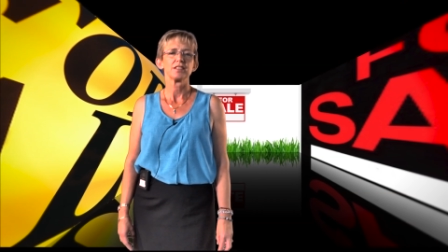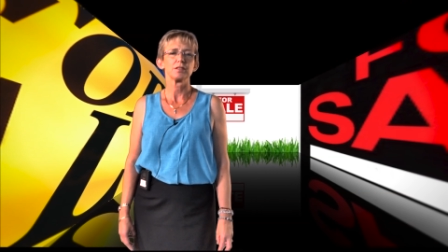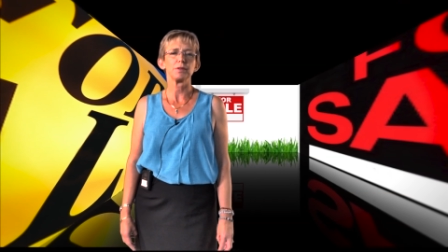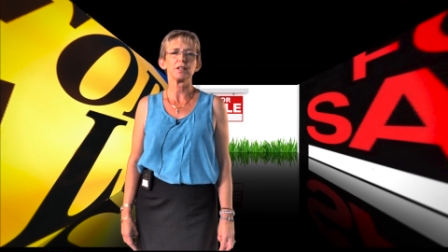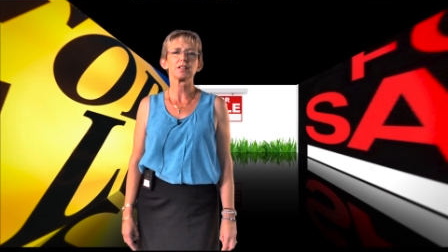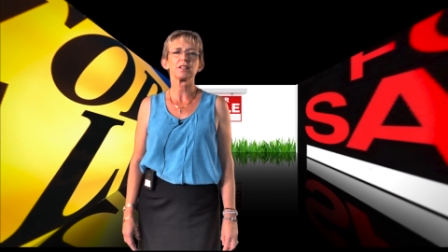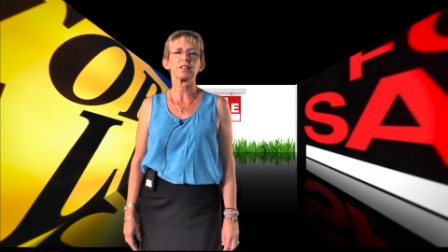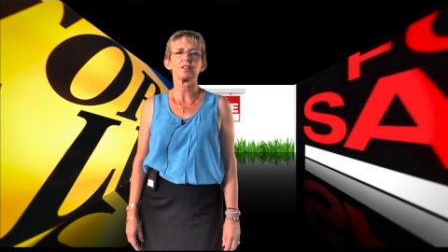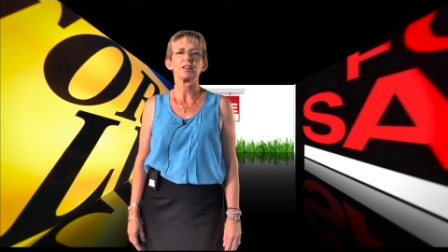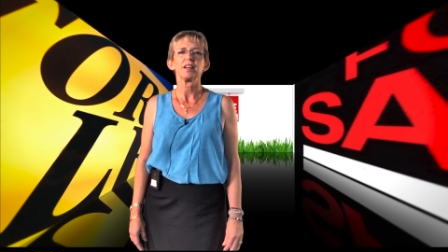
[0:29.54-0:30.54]
To be
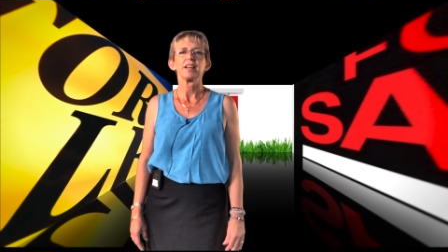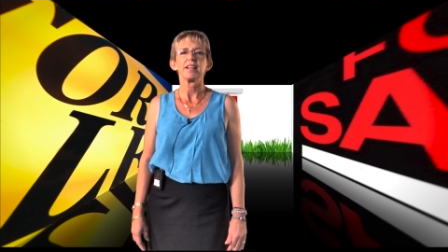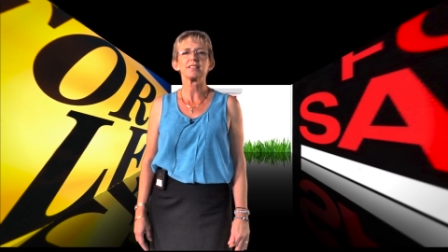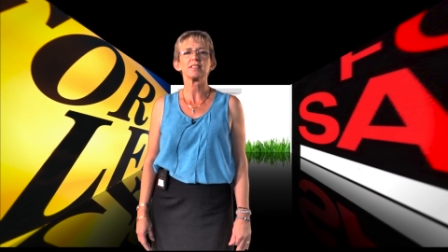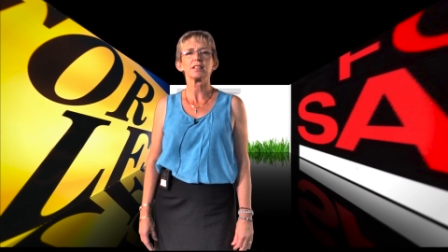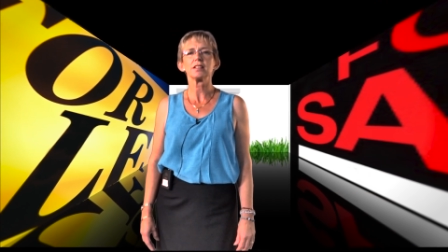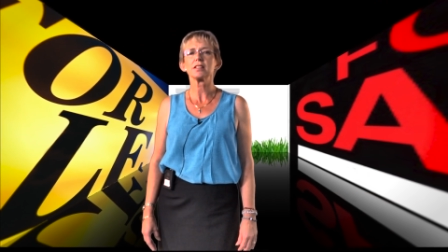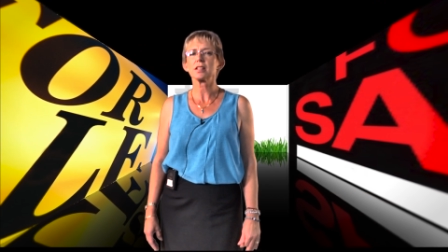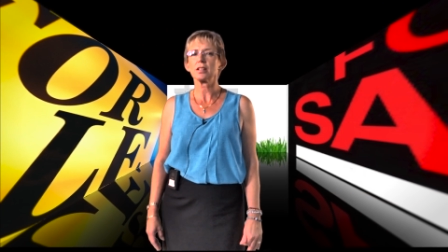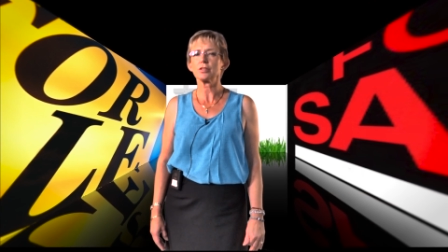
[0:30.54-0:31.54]
clear, it's still a
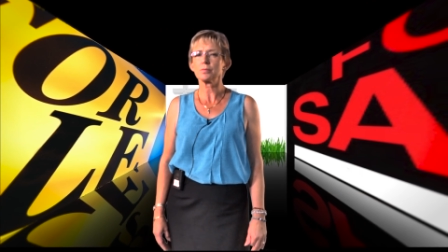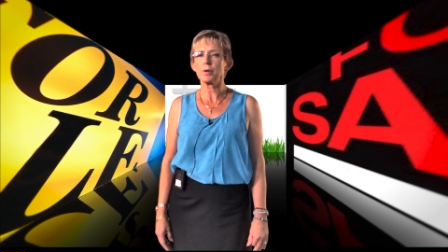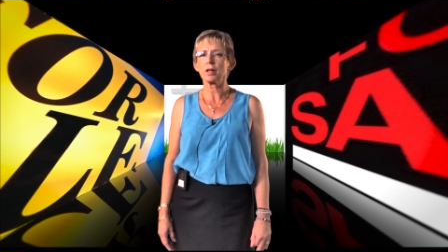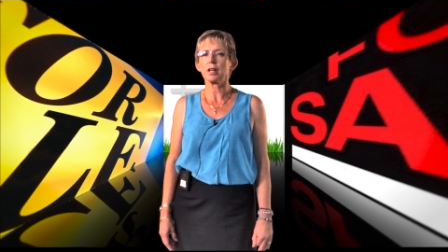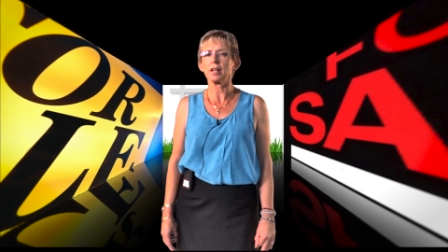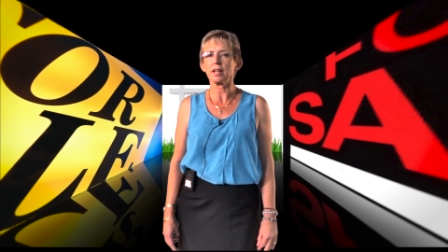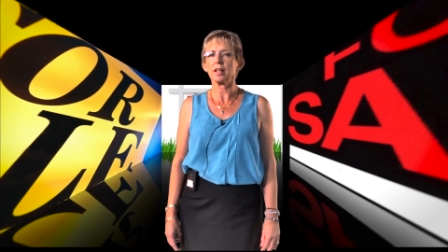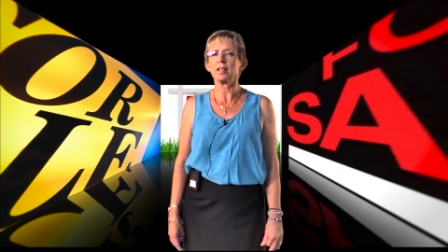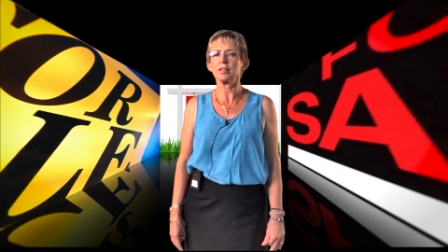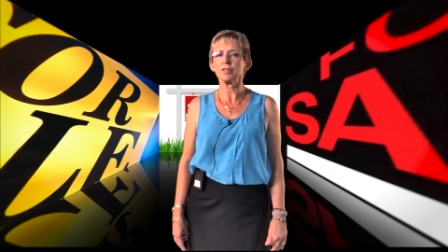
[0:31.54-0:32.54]
seller's market
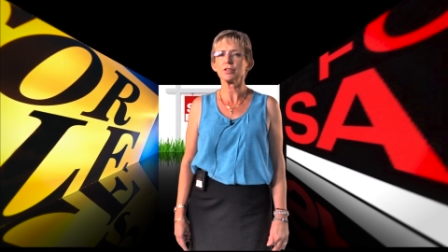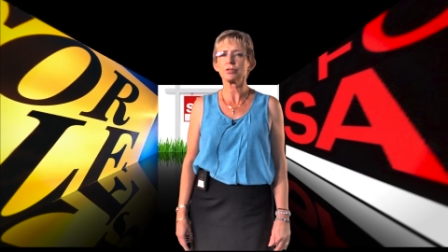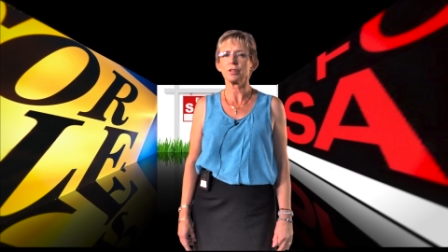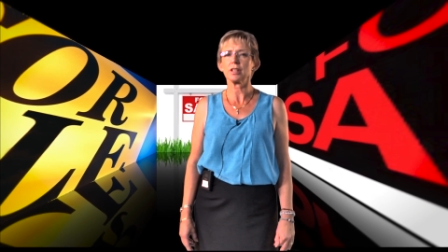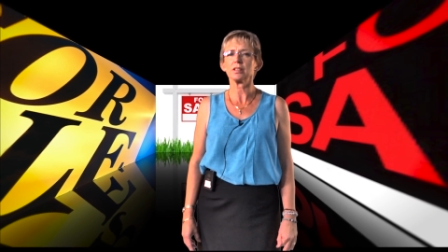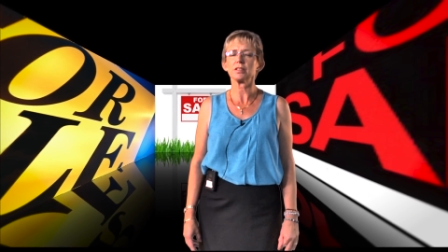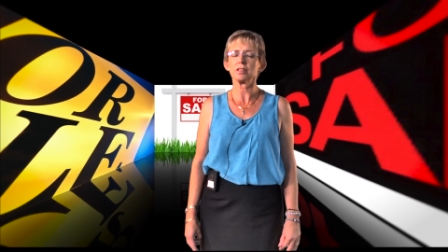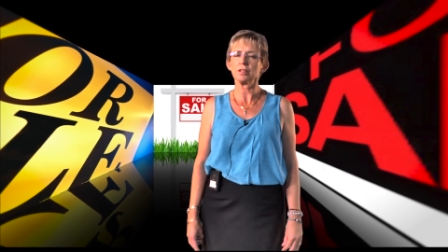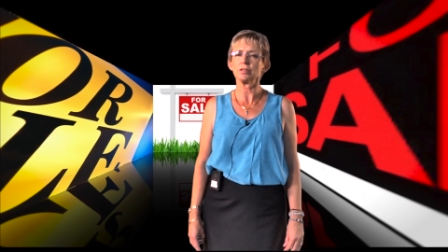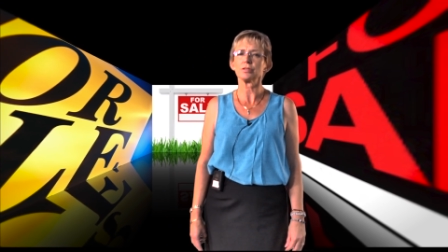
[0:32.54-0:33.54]
and inventory
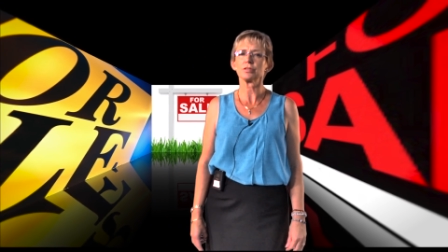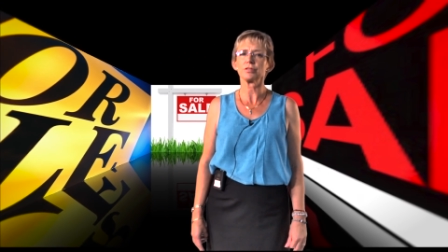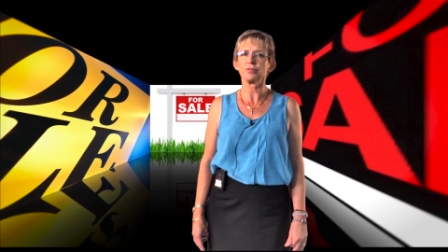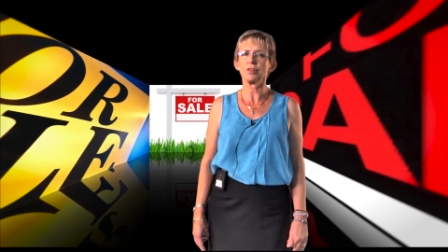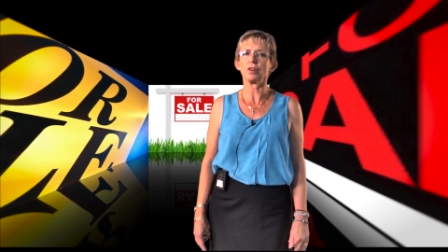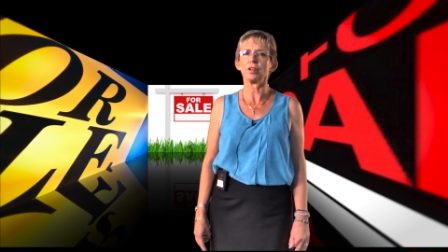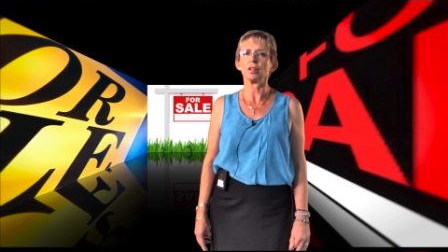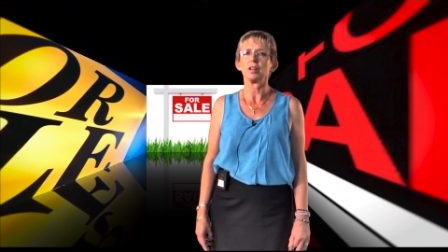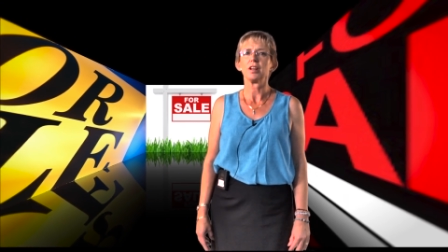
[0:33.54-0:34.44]
continues to fall,